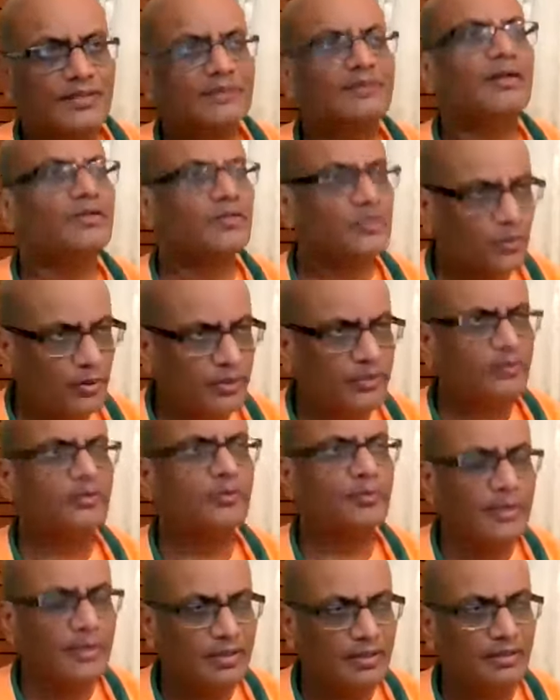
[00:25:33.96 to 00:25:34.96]
Now show it
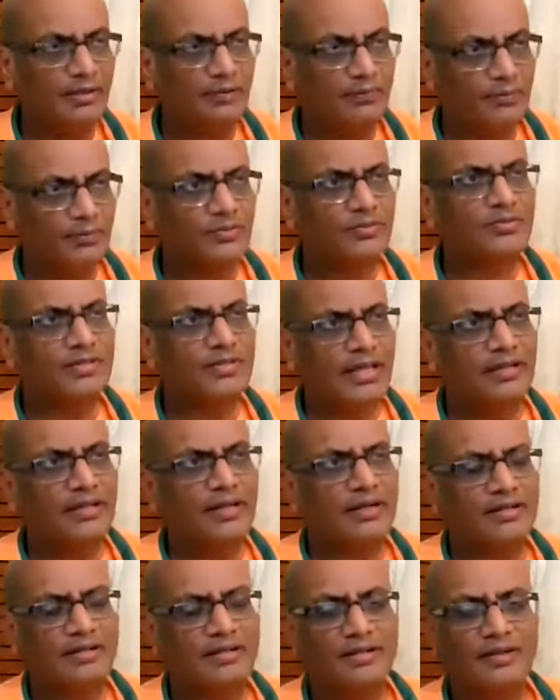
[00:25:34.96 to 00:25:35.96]
to me. If you say
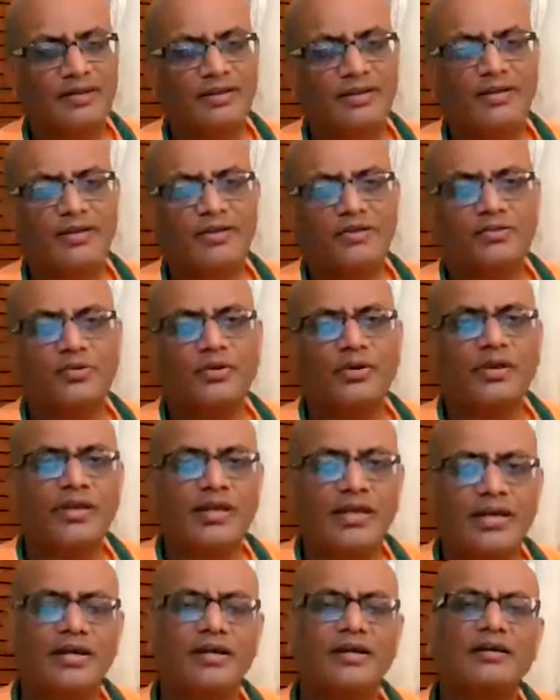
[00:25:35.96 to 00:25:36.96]
that, so
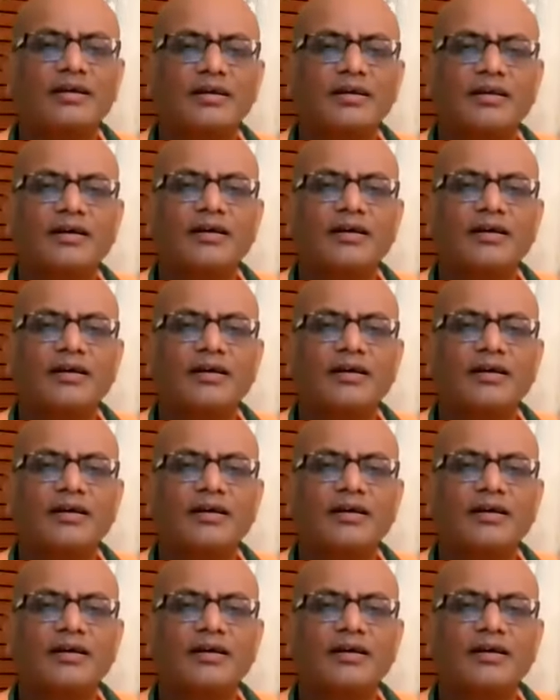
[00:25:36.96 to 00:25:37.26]
here,